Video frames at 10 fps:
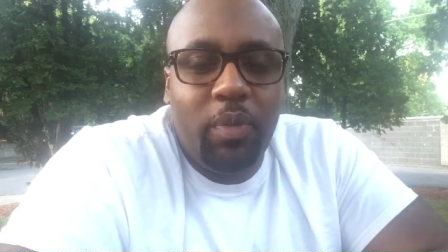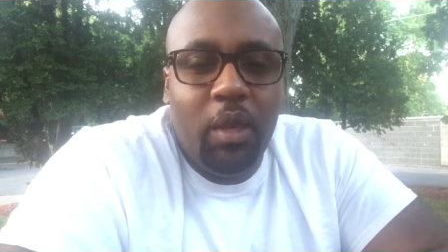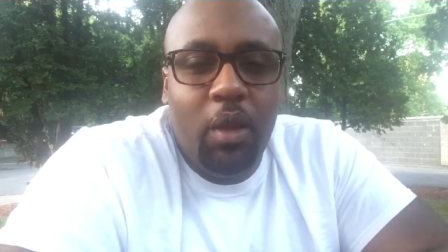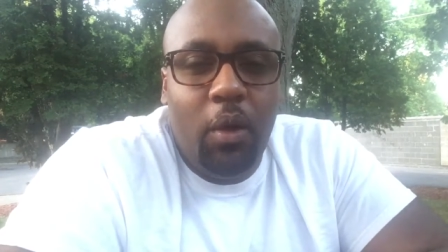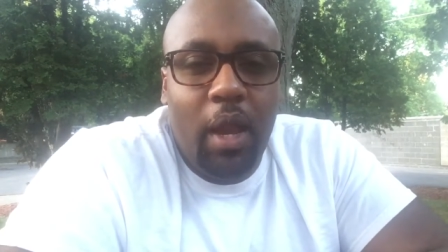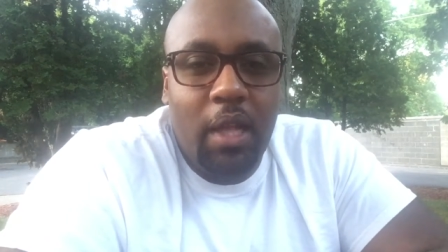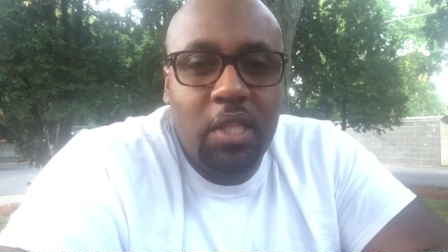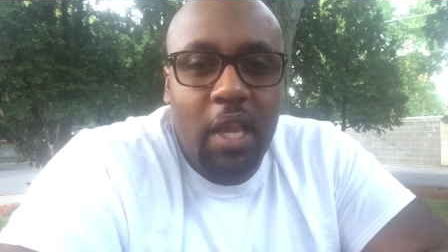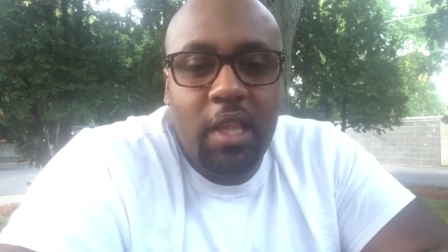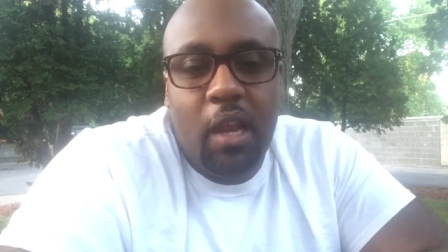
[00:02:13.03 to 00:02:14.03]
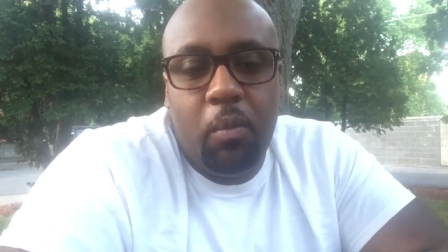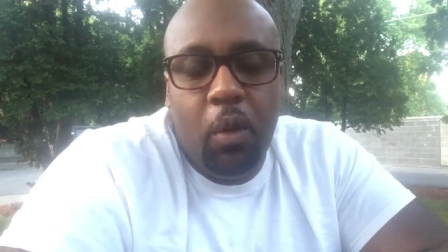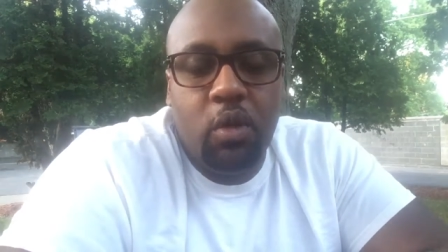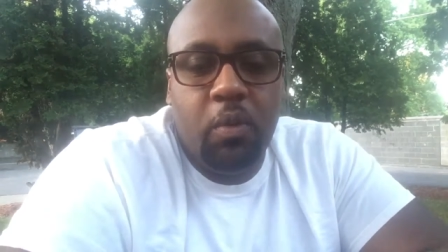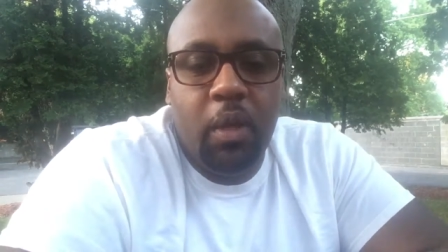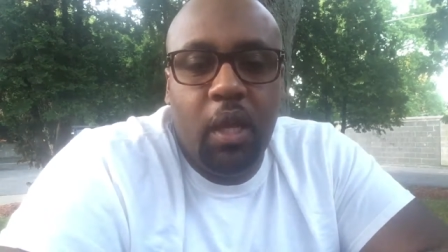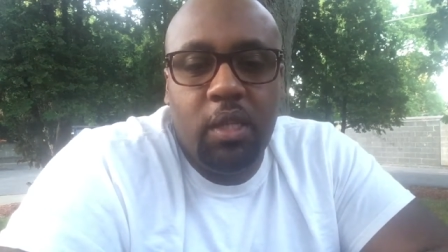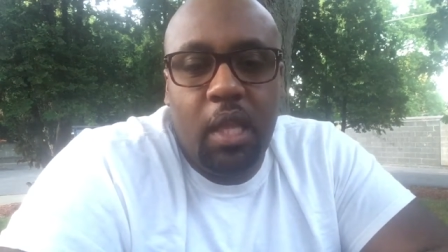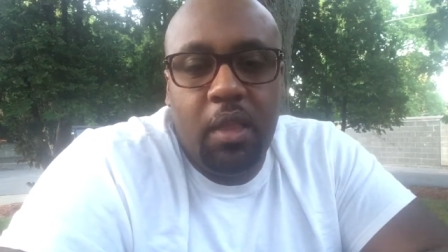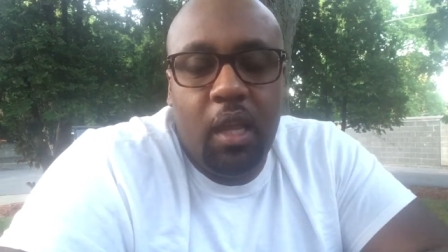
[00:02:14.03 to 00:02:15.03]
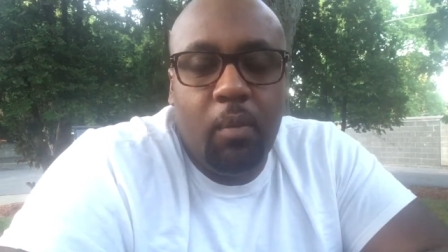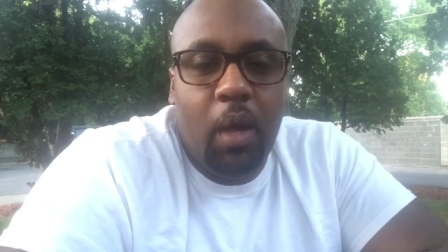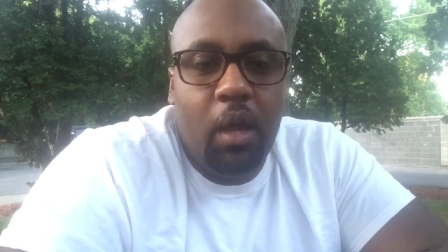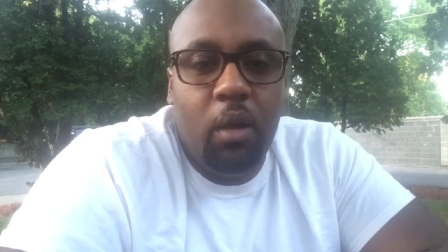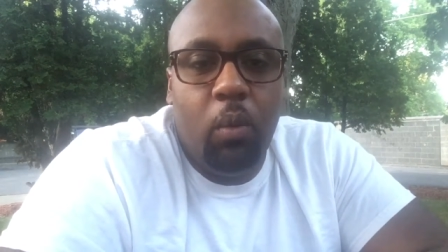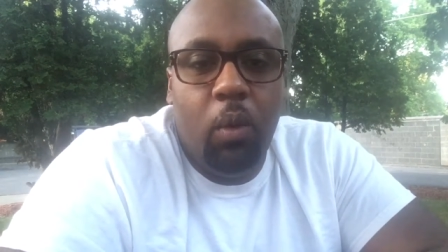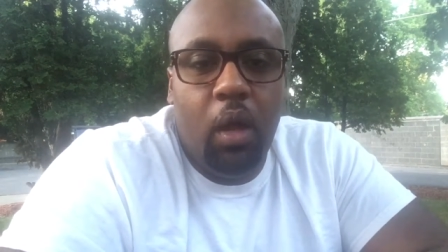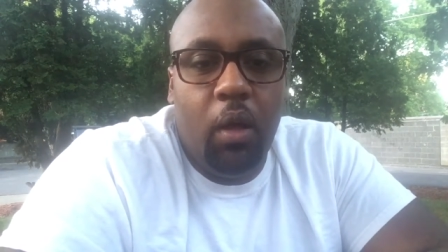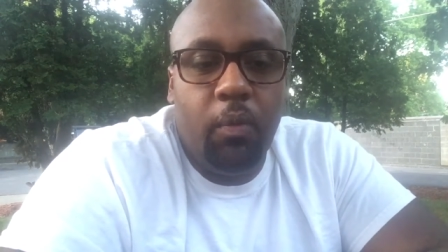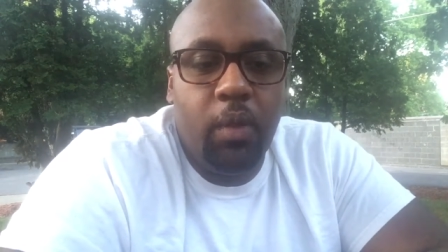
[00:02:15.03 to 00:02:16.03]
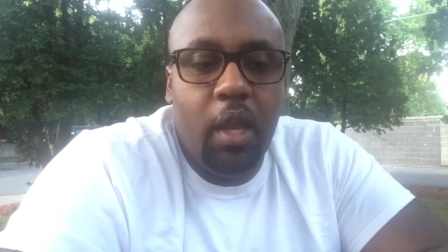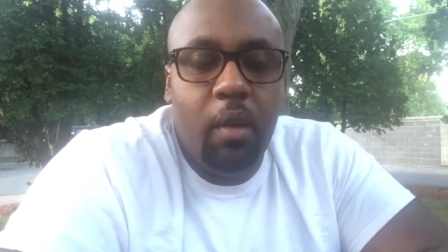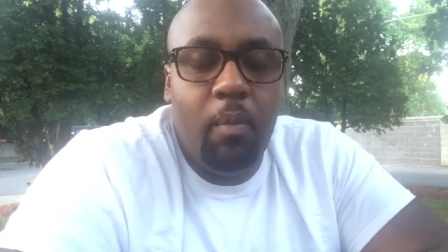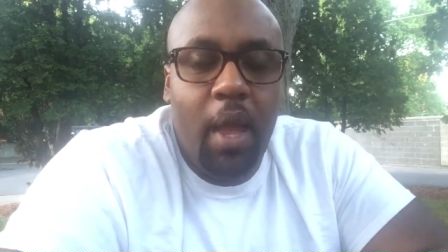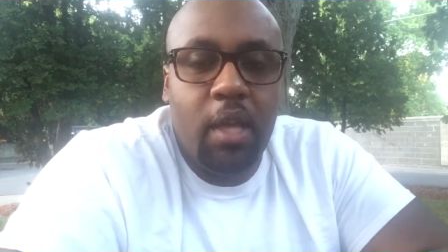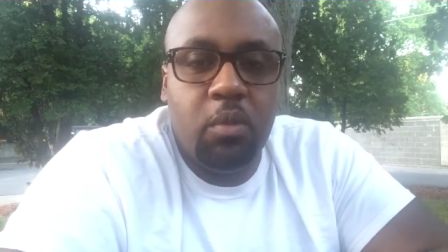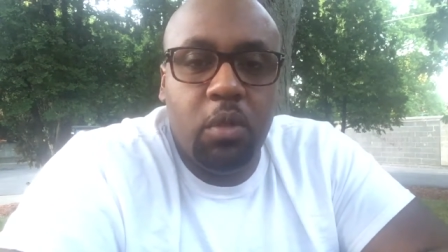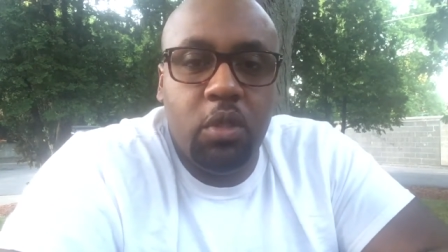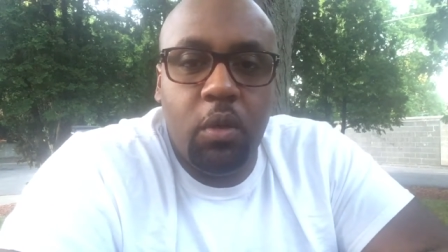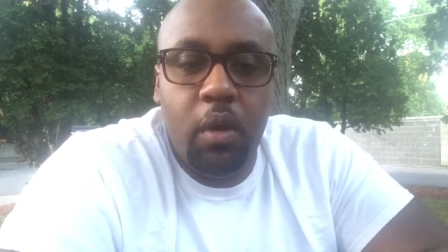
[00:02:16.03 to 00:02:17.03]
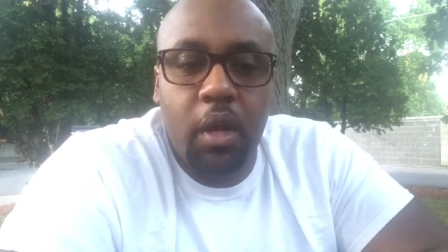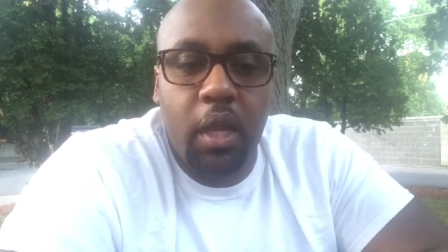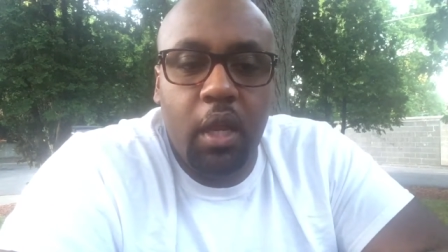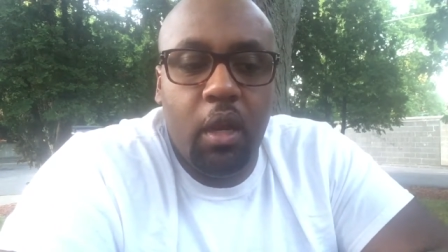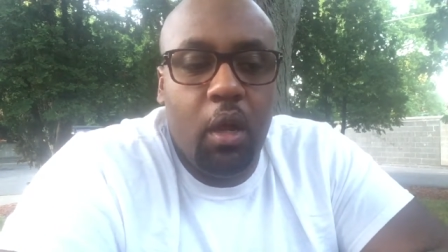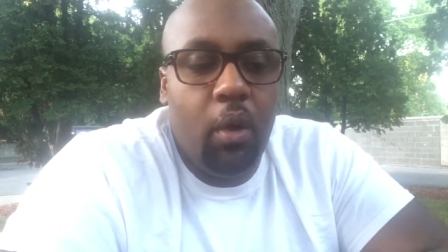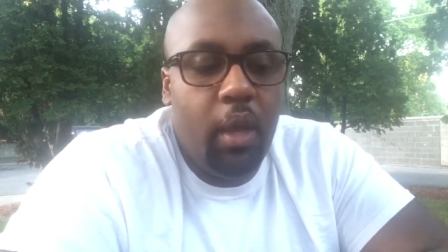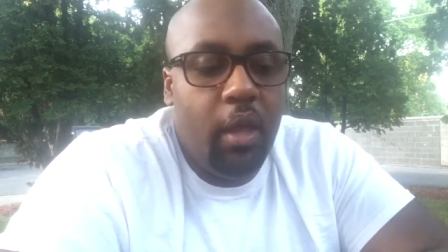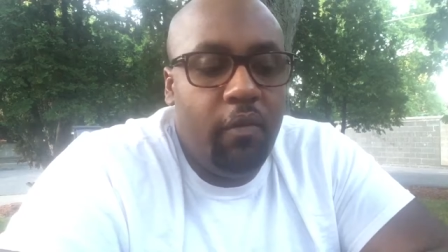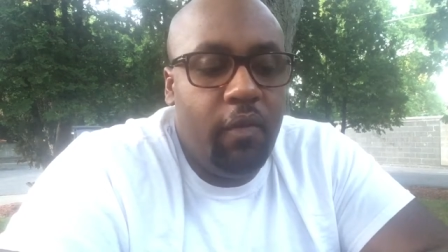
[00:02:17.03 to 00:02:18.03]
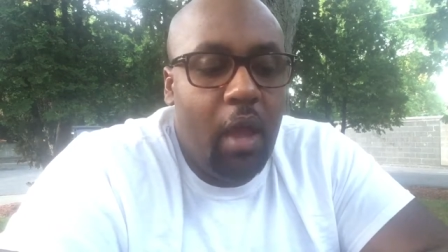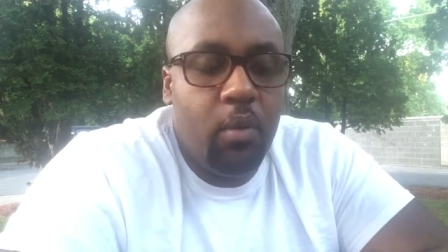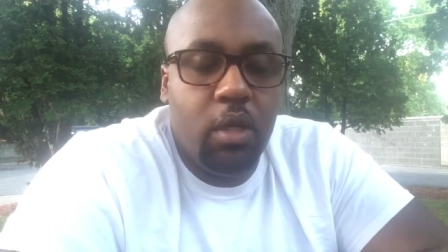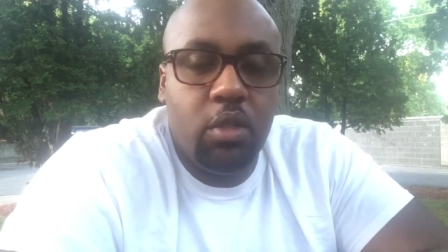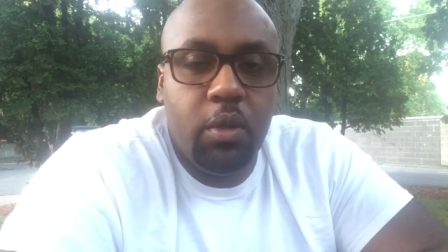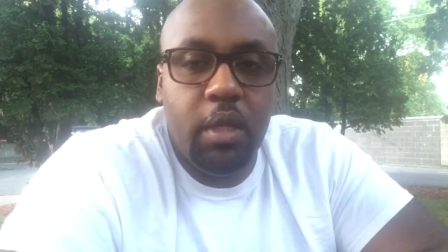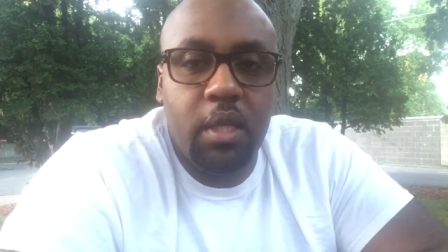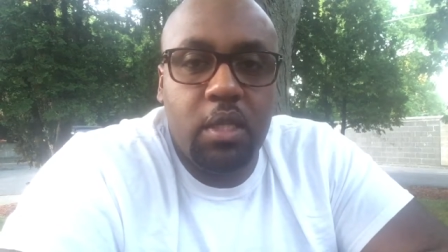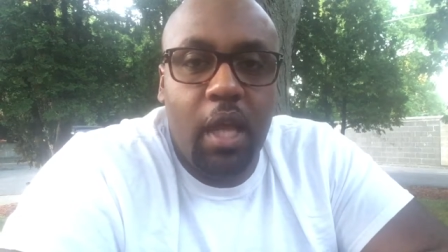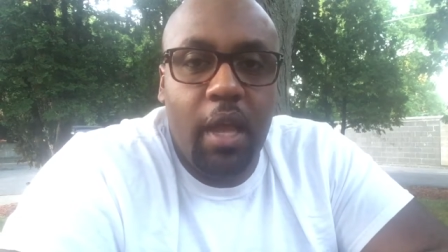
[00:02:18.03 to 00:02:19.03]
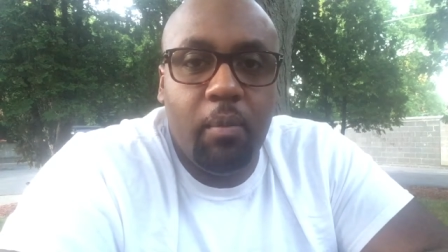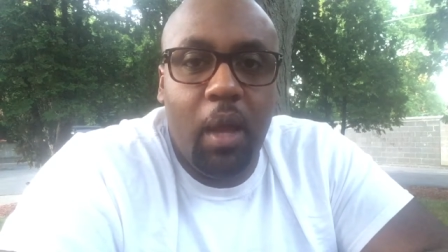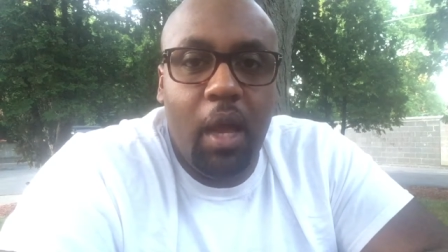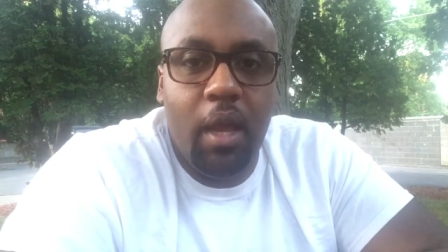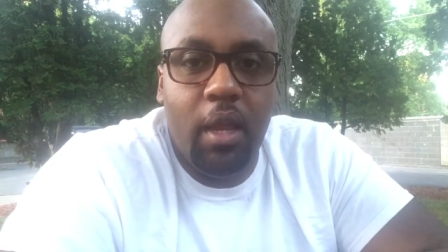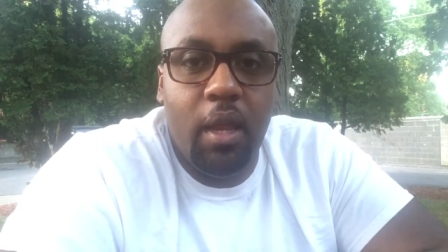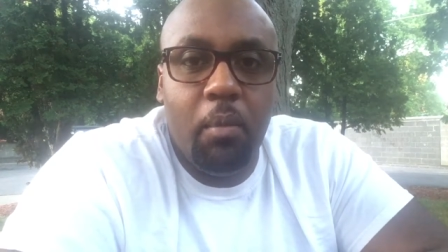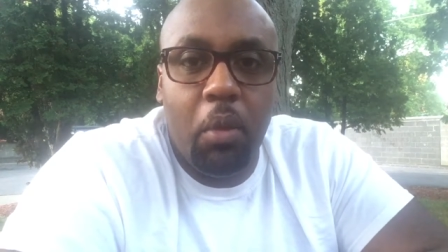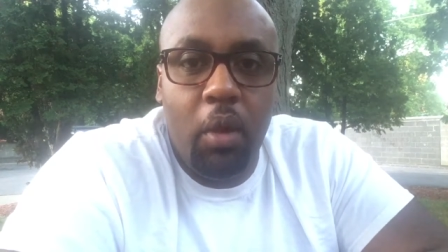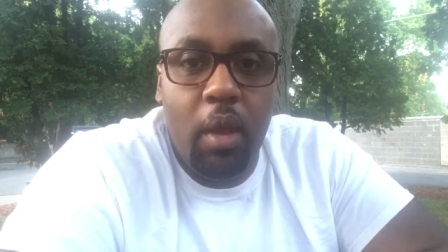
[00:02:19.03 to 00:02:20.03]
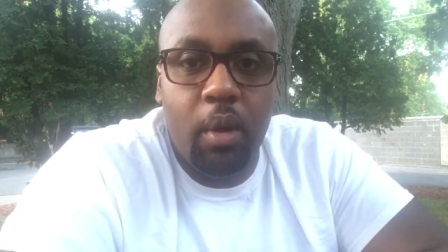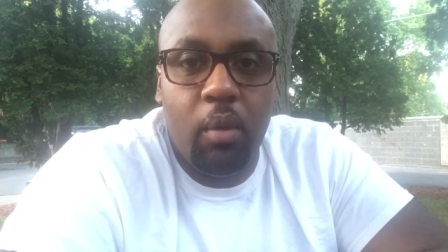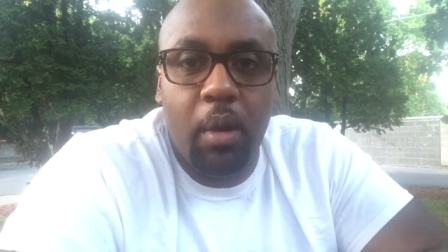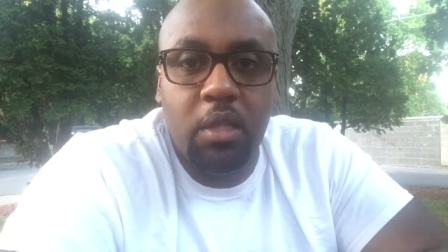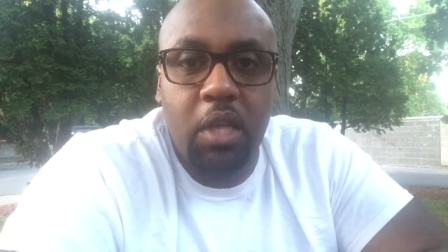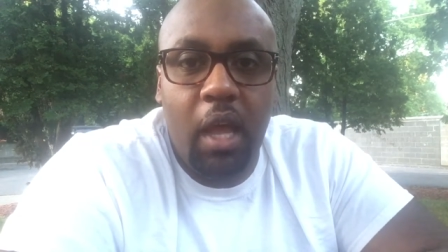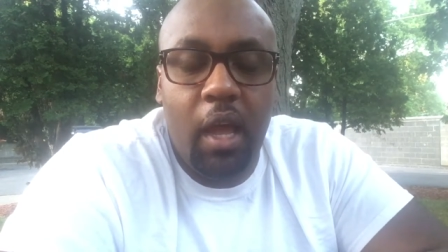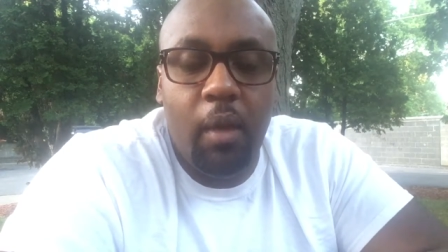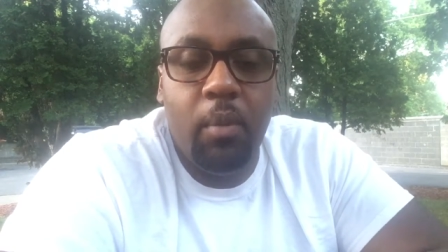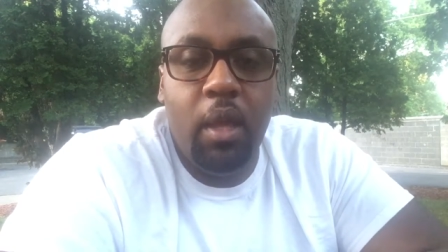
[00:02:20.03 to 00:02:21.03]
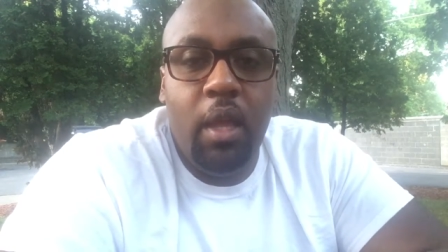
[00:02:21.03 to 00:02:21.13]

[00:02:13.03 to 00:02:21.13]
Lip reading: and I take that approach because I think about it, well, in the mass majority, if I were to treat this like my employment or my job,